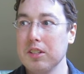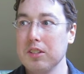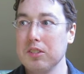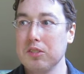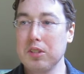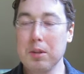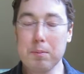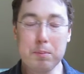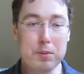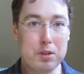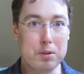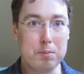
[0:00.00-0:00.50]

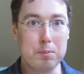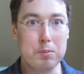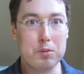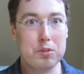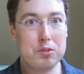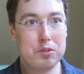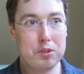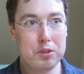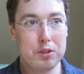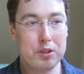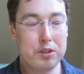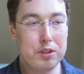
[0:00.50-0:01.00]

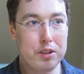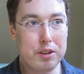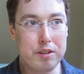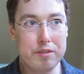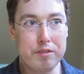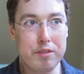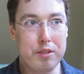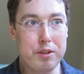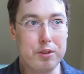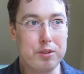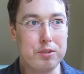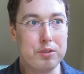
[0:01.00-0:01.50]
symptoms
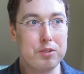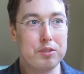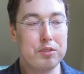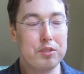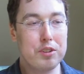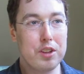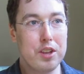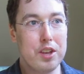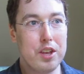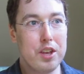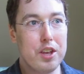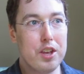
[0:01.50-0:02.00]
of those